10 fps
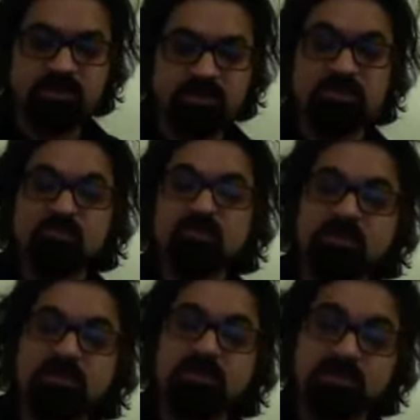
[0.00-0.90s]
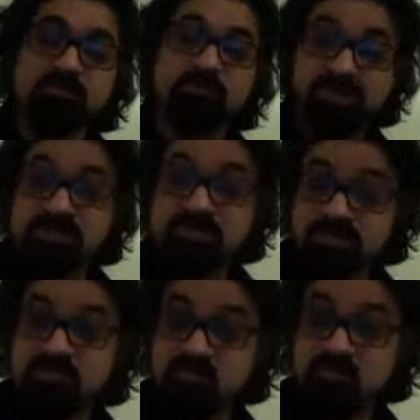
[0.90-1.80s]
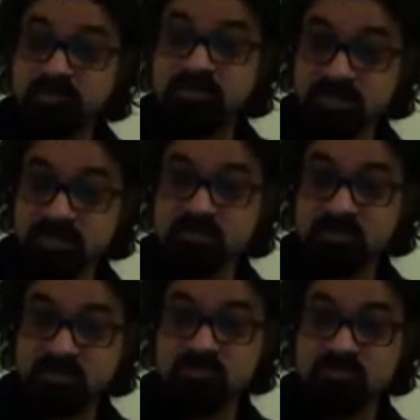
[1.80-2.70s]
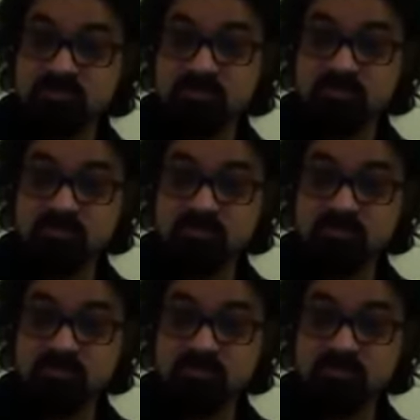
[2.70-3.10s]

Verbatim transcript: so th- these practices could potentially do